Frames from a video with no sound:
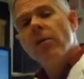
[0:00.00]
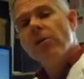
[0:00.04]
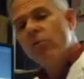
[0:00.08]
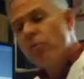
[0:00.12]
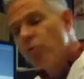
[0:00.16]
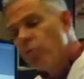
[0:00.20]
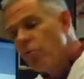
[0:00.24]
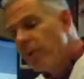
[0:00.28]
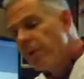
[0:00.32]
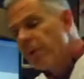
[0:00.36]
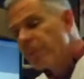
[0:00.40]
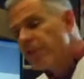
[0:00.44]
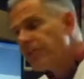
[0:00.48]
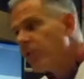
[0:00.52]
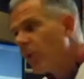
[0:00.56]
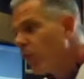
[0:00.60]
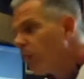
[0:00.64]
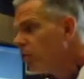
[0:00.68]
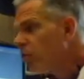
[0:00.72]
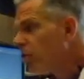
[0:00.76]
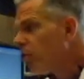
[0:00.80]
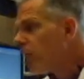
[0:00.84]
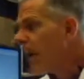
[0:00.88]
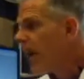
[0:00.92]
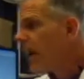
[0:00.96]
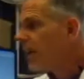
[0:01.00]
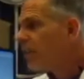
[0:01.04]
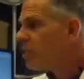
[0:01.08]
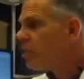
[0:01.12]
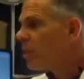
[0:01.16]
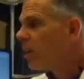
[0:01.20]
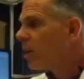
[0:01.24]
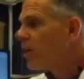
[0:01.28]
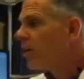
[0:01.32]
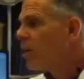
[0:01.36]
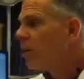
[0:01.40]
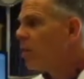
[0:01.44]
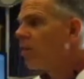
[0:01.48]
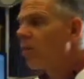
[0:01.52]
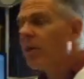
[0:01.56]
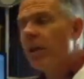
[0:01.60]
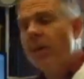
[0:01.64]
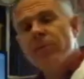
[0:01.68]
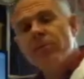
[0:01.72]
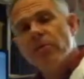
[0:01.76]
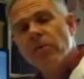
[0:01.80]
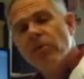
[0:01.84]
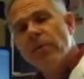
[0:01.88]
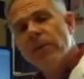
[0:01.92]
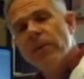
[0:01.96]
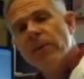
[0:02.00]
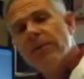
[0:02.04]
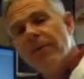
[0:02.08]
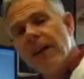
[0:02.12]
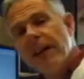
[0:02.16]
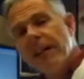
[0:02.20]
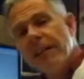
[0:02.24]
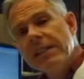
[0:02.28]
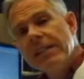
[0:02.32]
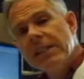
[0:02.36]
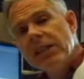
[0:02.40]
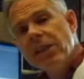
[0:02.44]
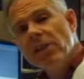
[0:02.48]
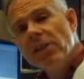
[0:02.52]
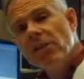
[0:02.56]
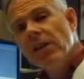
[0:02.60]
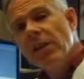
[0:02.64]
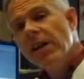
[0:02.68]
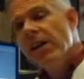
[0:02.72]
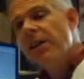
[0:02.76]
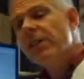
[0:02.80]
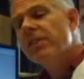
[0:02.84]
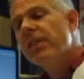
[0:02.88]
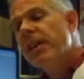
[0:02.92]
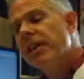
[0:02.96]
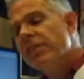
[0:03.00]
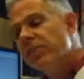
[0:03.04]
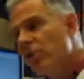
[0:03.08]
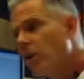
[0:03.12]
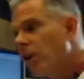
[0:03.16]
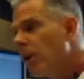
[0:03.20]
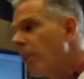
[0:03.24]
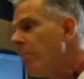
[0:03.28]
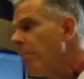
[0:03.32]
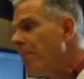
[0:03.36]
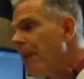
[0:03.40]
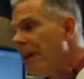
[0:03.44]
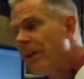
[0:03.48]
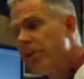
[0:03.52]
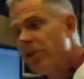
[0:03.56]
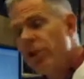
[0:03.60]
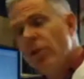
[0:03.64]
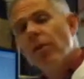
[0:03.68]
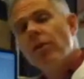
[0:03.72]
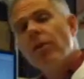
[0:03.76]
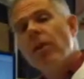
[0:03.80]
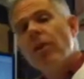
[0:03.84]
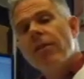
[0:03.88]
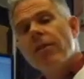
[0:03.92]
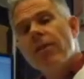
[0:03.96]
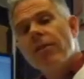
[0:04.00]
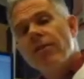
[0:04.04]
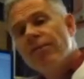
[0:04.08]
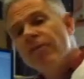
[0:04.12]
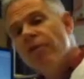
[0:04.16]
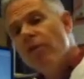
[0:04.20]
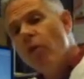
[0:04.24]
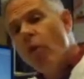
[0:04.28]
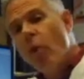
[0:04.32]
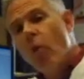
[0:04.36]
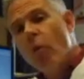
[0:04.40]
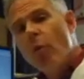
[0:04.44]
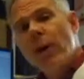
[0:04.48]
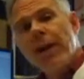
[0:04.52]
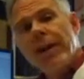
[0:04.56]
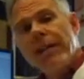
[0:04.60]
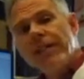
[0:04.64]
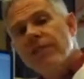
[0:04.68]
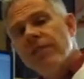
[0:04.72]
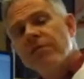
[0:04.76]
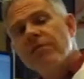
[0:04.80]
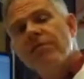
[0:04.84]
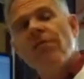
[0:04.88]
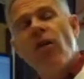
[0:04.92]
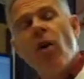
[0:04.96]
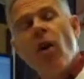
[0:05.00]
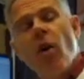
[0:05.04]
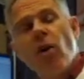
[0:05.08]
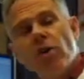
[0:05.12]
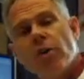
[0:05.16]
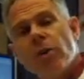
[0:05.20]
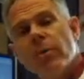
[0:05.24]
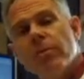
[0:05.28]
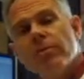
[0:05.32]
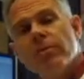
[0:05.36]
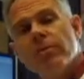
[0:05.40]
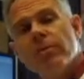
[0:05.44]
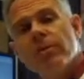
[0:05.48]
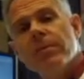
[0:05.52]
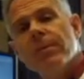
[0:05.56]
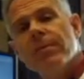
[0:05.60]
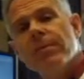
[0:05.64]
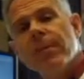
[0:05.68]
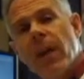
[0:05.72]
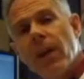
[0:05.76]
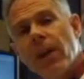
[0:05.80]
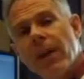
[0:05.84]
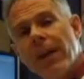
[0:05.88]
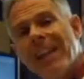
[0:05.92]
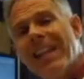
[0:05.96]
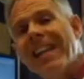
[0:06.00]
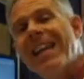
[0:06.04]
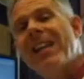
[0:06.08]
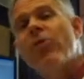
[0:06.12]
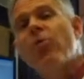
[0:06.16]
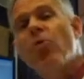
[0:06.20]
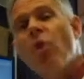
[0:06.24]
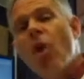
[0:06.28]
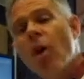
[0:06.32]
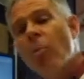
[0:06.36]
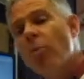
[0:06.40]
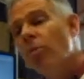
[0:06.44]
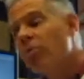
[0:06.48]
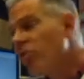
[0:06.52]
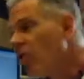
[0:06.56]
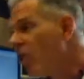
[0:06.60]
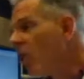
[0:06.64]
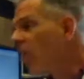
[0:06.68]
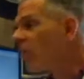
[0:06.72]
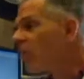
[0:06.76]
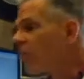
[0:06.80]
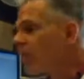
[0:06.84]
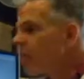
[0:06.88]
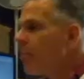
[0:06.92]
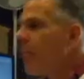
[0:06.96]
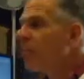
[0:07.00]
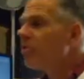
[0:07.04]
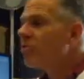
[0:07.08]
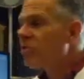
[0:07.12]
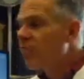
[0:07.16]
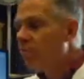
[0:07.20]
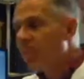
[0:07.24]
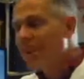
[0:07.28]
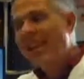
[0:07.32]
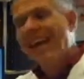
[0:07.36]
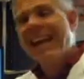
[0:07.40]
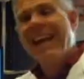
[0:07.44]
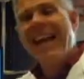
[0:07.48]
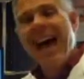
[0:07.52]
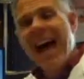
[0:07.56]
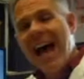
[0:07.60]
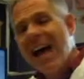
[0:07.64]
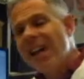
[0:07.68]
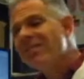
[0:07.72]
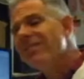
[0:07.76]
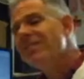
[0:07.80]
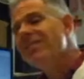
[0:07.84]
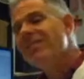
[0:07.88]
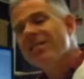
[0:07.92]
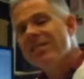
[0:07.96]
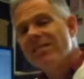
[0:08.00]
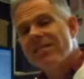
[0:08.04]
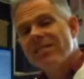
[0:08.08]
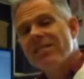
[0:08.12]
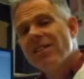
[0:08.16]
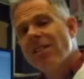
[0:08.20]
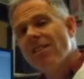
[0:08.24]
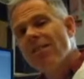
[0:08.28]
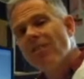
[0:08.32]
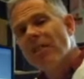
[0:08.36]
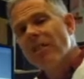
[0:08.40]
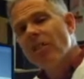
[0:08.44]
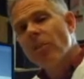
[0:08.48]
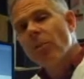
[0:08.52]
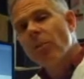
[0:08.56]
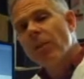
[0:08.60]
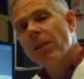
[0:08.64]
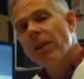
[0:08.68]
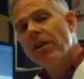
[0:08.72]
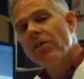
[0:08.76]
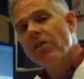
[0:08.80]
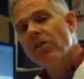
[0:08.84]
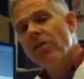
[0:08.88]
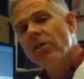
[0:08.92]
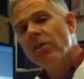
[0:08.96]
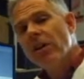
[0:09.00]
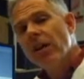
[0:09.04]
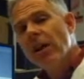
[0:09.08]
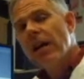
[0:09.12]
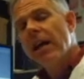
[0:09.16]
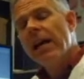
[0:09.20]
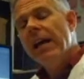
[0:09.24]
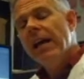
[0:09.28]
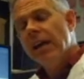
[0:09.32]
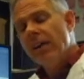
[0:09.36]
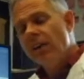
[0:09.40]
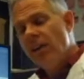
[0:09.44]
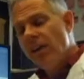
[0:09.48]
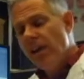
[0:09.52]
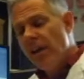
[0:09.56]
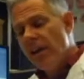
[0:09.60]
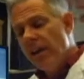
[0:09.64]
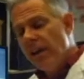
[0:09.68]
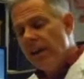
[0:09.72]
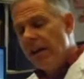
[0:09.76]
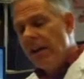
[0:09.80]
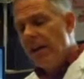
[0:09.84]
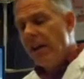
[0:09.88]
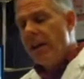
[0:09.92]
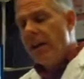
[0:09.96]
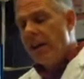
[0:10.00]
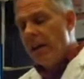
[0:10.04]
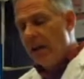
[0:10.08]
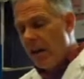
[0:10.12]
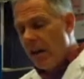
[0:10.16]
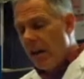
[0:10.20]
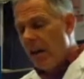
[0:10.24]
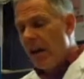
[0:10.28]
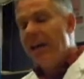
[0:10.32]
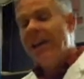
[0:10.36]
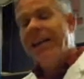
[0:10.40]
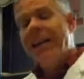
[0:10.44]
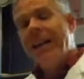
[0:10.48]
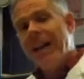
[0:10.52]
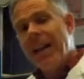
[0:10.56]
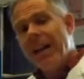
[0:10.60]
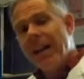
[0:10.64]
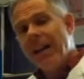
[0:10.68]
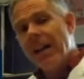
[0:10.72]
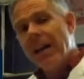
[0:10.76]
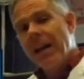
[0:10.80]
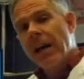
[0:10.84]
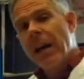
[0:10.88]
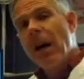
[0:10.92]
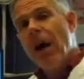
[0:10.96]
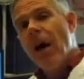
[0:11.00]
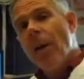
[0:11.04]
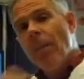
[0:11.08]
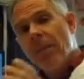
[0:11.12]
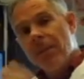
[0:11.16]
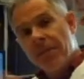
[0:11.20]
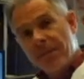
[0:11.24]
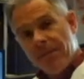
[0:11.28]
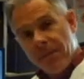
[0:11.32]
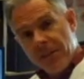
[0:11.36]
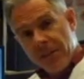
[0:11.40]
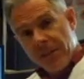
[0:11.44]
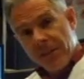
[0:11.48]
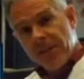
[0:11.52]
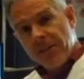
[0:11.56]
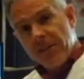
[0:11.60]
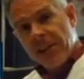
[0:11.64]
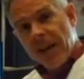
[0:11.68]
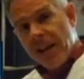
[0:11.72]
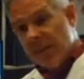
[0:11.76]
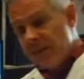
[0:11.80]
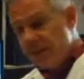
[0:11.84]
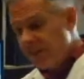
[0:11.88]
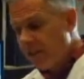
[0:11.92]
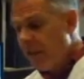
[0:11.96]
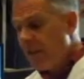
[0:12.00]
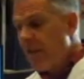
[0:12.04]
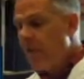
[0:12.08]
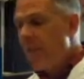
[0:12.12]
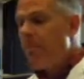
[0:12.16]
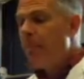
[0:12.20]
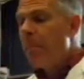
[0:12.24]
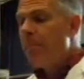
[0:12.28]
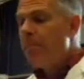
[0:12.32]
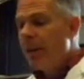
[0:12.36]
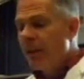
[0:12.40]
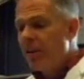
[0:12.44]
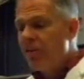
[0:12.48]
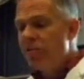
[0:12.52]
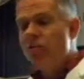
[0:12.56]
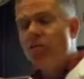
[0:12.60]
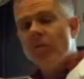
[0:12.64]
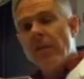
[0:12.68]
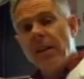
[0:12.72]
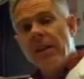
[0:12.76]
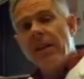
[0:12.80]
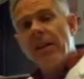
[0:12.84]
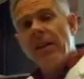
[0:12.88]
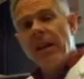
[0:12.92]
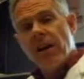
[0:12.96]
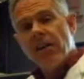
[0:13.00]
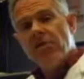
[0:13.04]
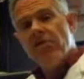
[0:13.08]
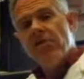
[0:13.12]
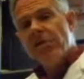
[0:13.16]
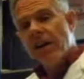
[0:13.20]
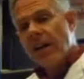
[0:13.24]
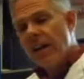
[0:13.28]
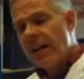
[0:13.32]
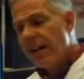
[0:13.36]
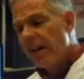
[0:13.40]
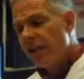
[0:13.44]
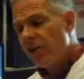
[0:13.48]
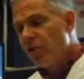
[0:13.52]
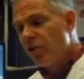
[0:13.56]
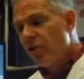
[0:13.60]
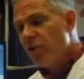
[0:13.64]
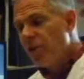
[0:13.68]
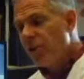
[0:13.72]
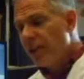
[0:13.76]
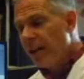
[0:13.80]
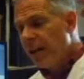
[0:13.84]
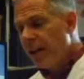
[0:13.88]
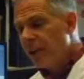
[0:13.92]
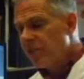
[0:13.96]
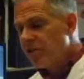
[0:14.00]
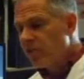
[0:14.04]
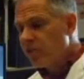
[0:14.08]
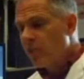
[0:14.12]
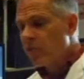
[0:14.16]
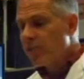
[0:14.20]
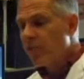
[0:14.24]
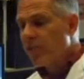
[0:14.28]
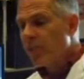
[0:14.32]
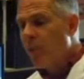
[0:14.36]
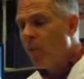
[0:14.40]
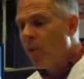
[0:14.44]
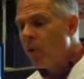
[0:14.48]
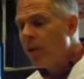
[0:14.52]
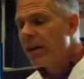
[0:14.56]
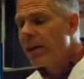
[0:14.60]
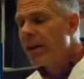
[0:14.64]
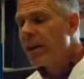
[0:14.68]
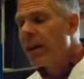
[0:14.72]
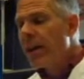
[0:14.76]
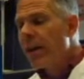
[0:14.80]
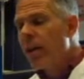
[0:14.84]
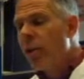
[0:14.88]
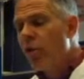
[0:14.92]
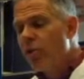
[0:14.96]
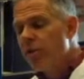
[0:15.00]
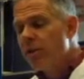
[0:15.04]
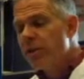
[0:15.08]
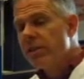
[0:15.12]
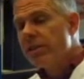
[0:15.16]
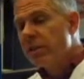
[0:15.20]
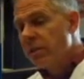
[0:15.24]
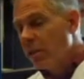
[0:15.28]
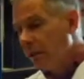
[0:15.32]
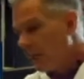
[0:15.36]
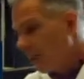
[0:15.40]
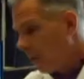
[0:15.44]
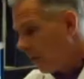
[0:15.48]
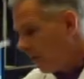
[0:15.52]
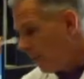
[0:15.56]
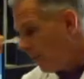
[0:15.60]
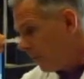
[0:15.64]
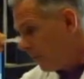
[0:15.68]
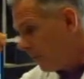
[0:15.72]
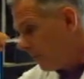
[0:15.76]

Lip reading: through this filter, and it's going to be hooked up to a device here that's going to measure the flow rates and volumes. All right. Later on, we'll talk to them about some of the gases and stuff that they'll be inhaling. But for this test, make sure that they understand how to do the test. So it's important to get a good seal.